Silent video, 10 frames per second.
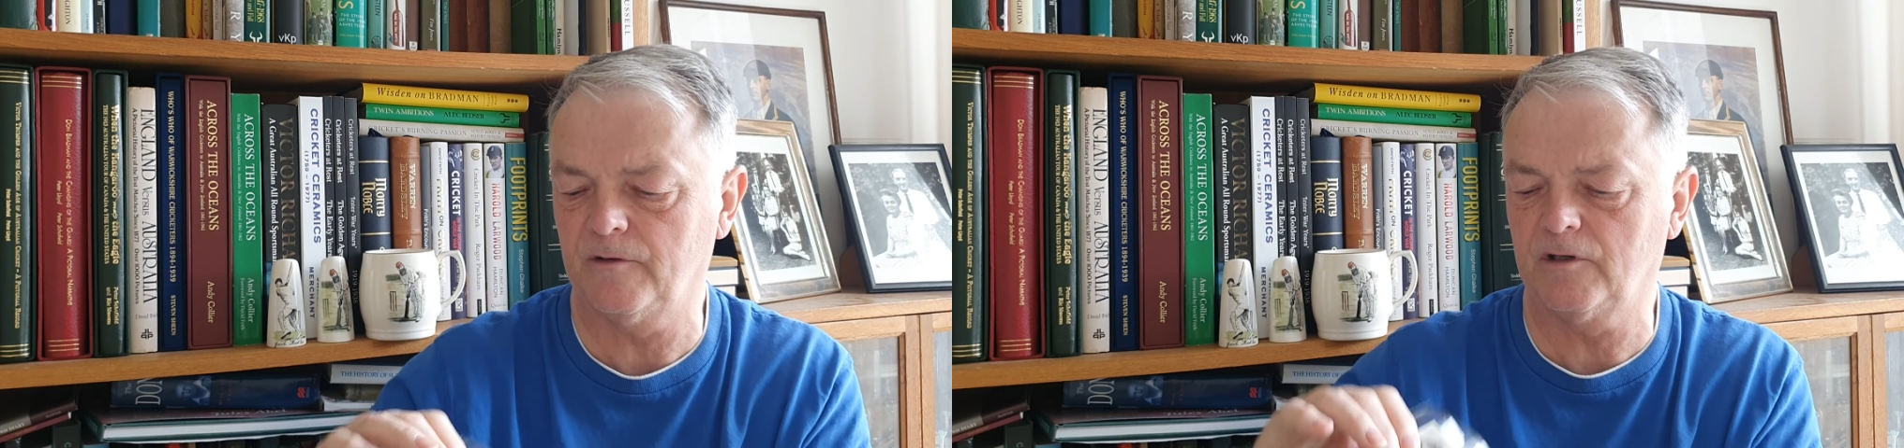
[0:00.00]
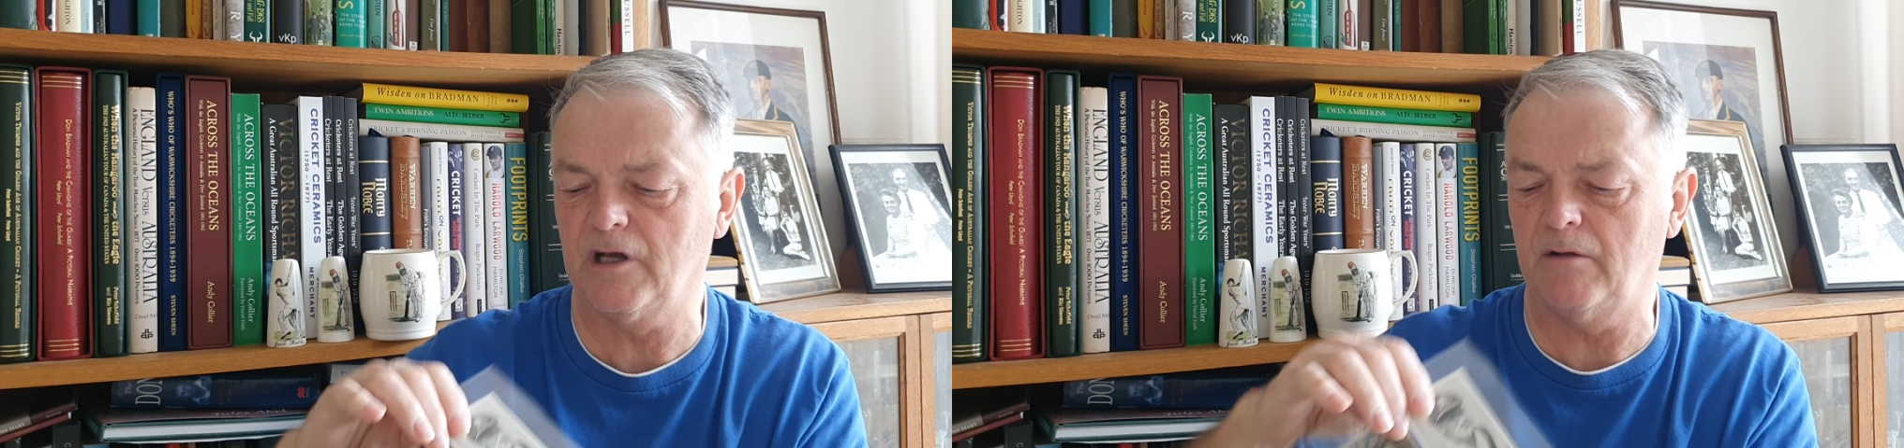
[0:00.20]

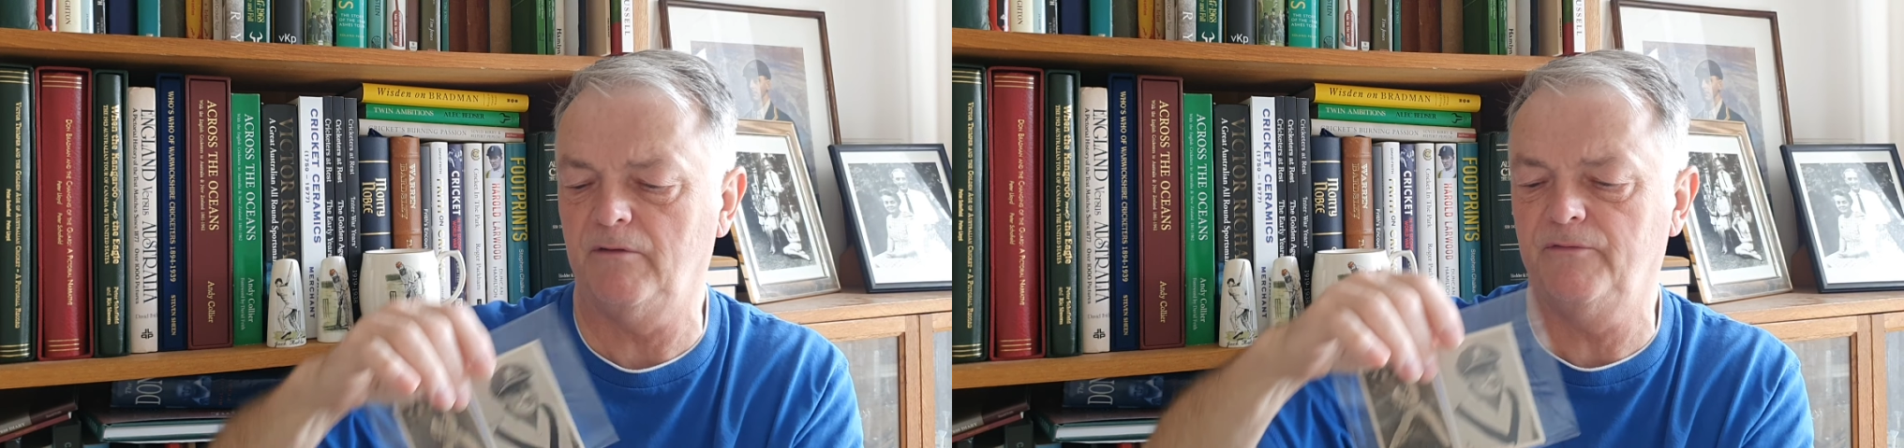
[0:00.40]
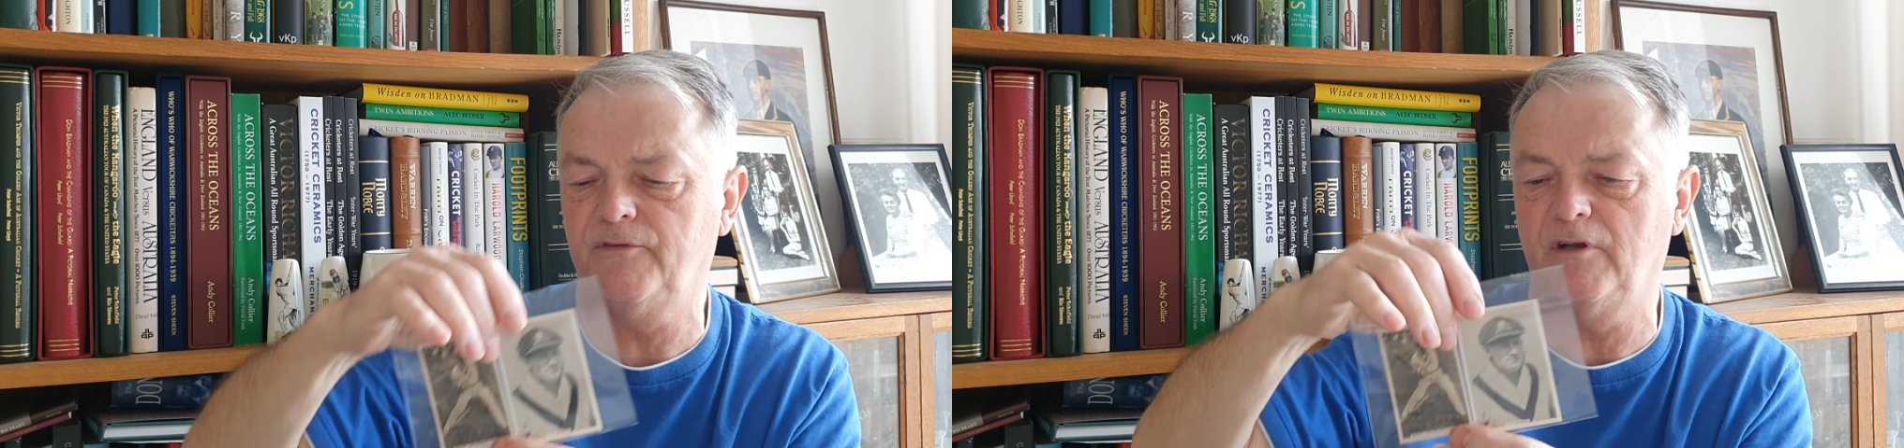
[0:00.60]
Got a
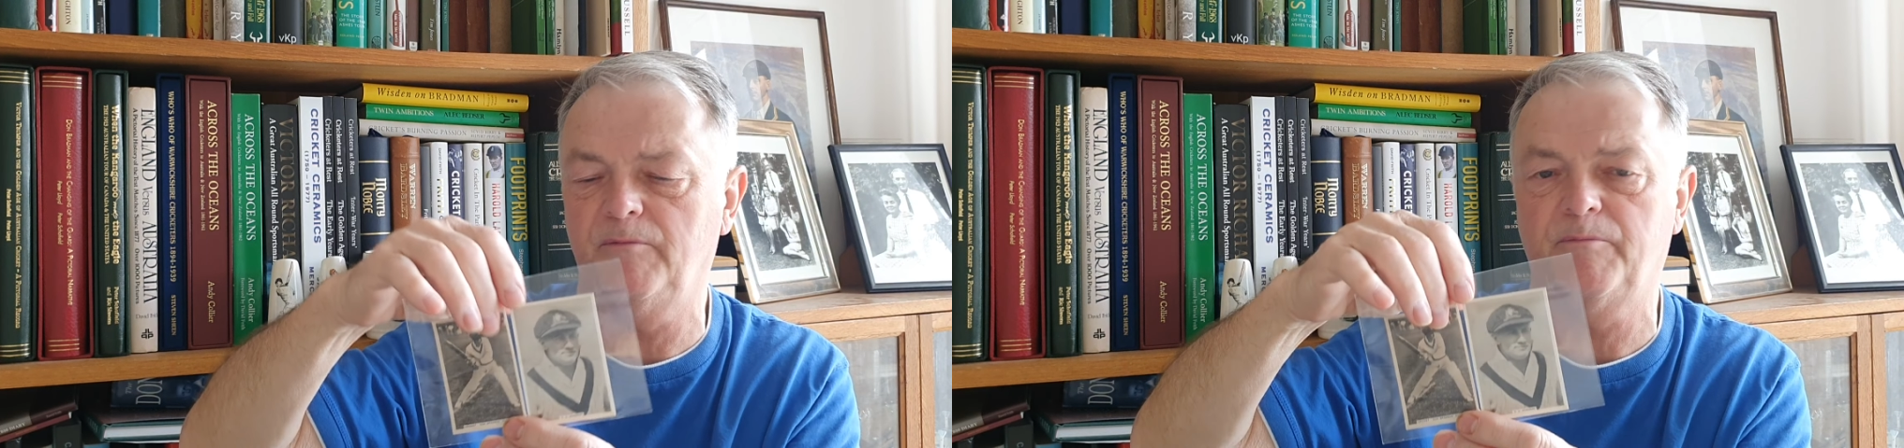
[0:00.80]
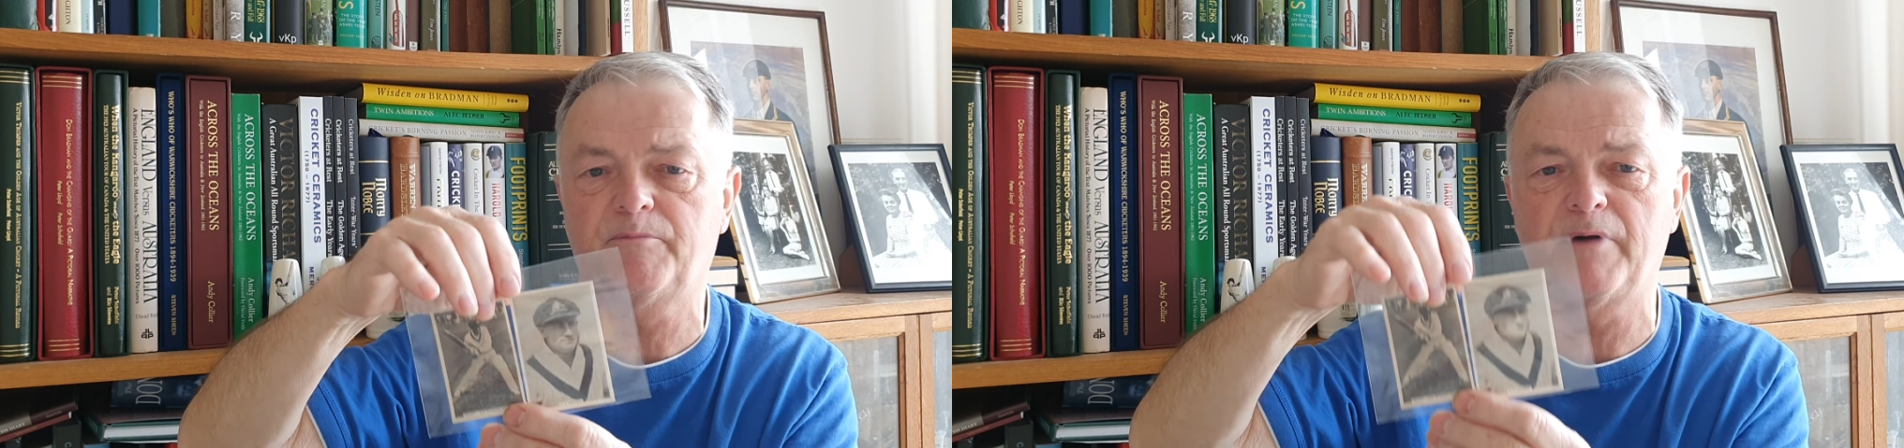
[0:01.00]
couple
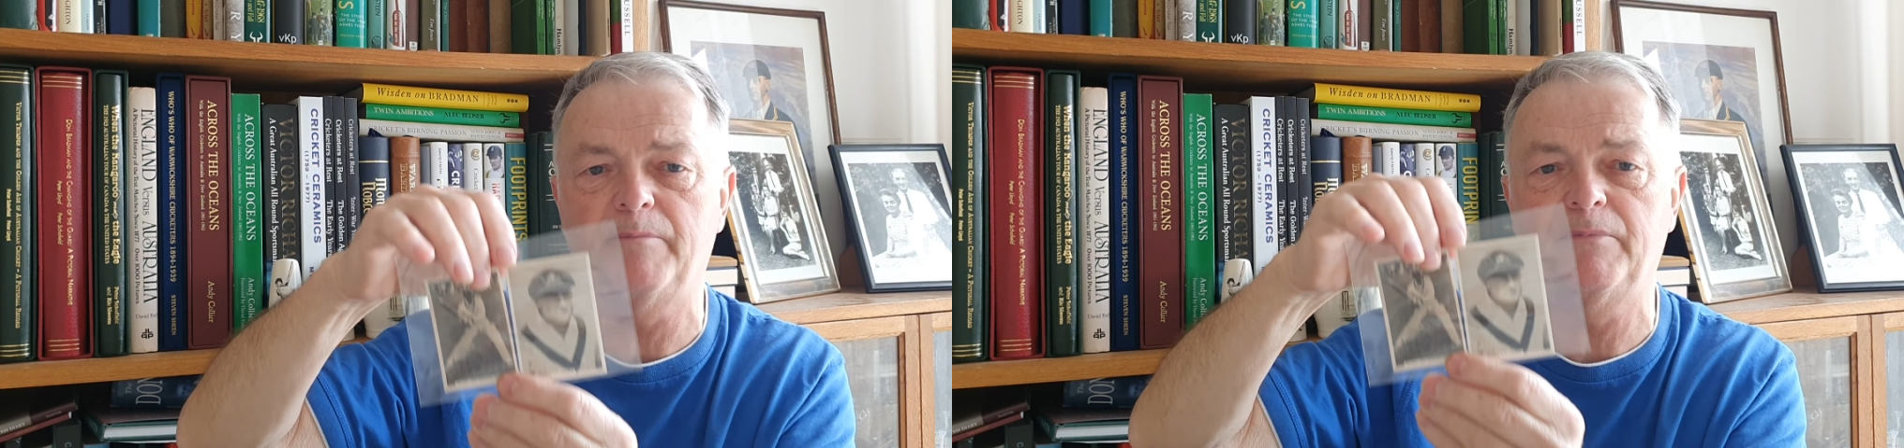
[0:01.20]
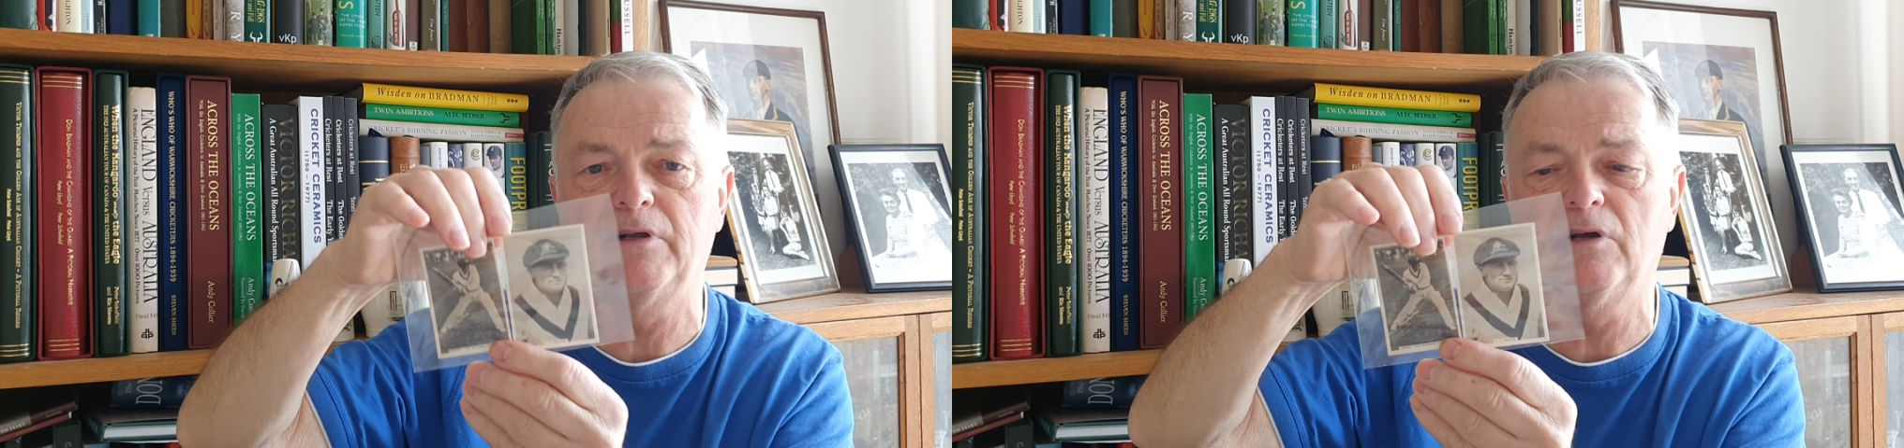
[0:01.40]
of
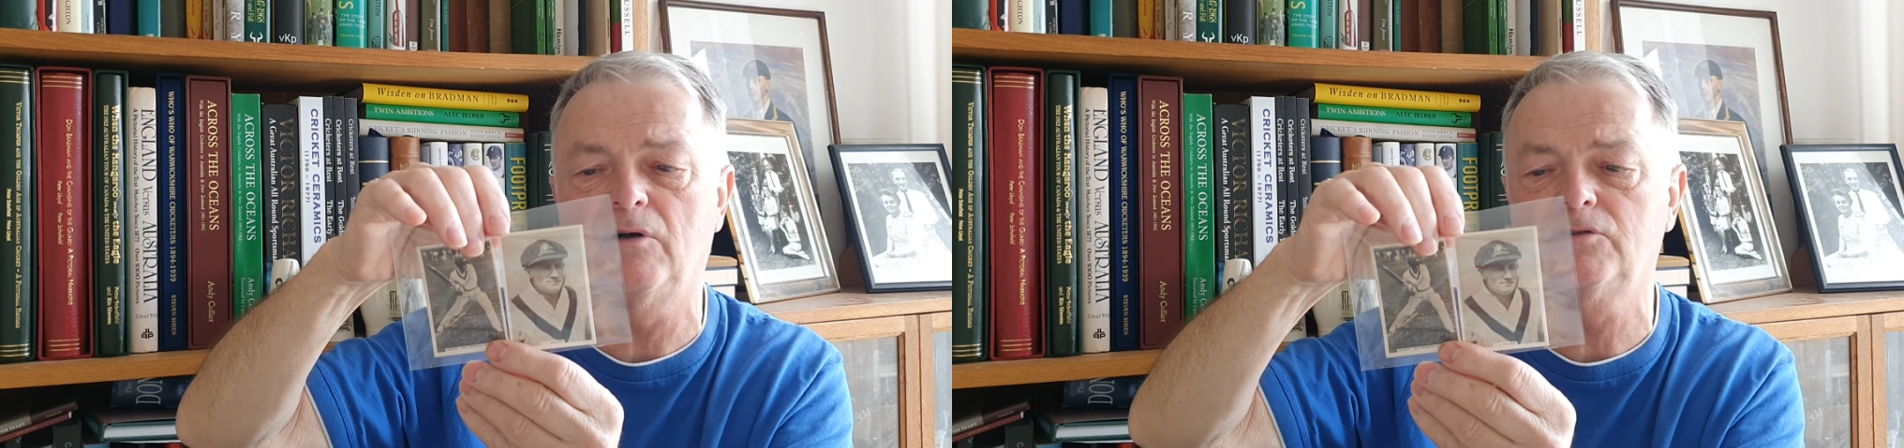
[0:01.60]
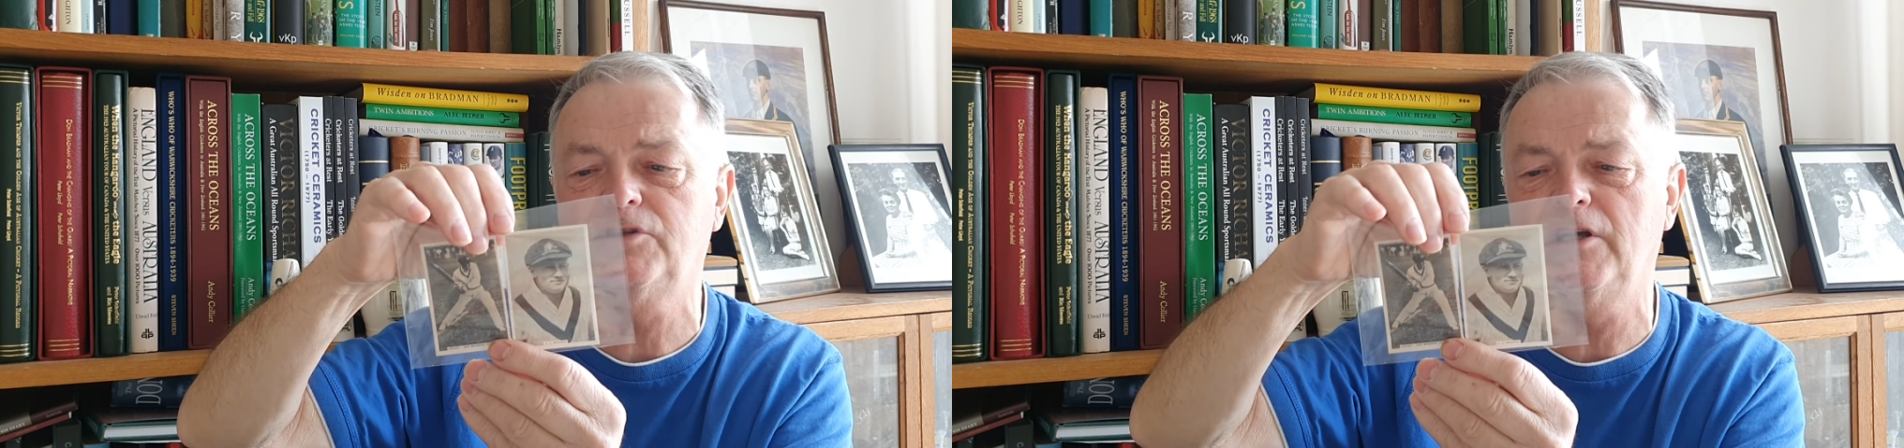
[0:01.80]
Bradman
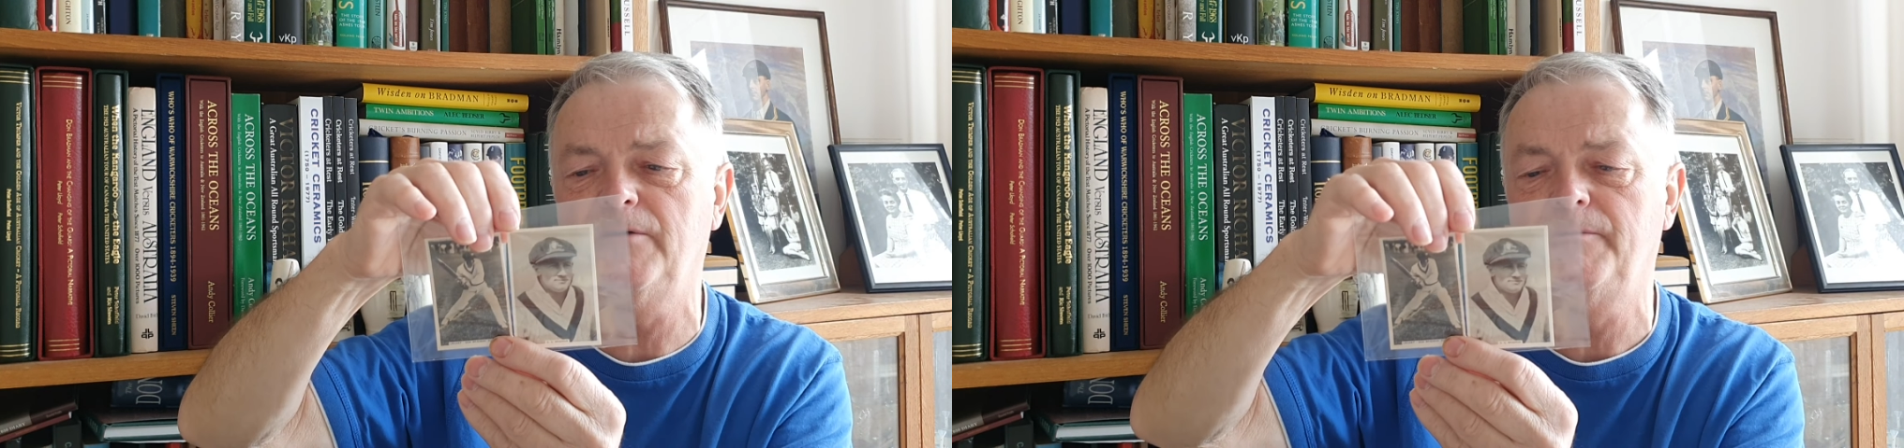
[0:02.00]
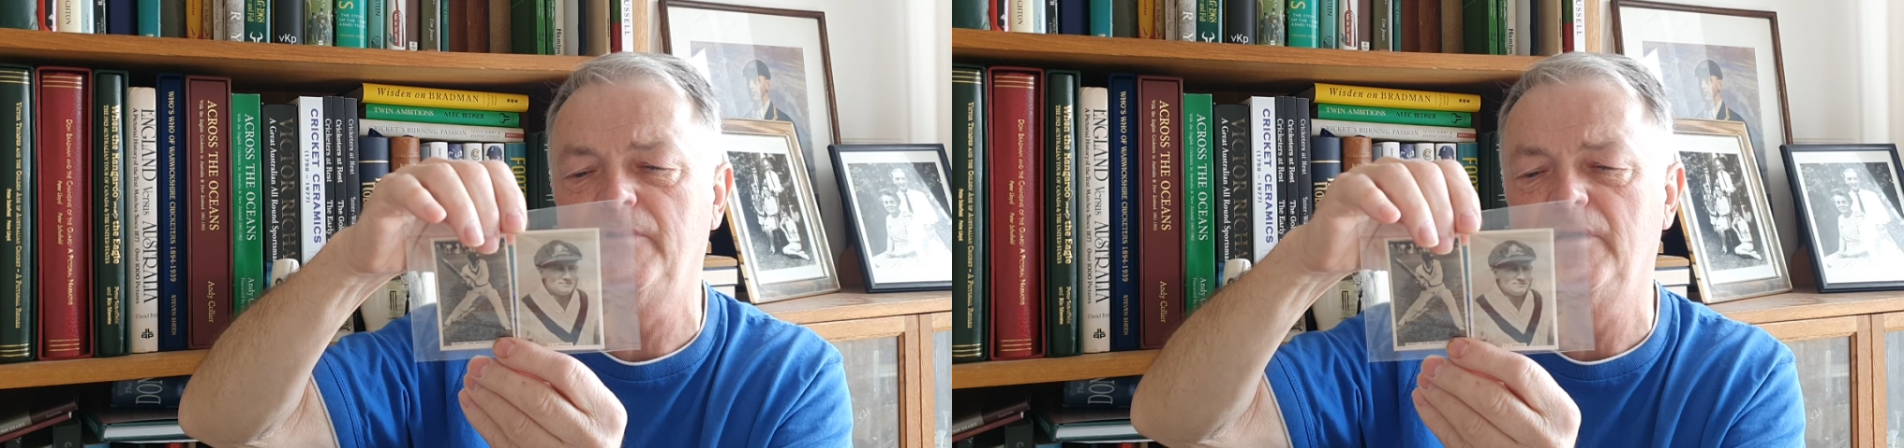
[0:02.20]
cards there.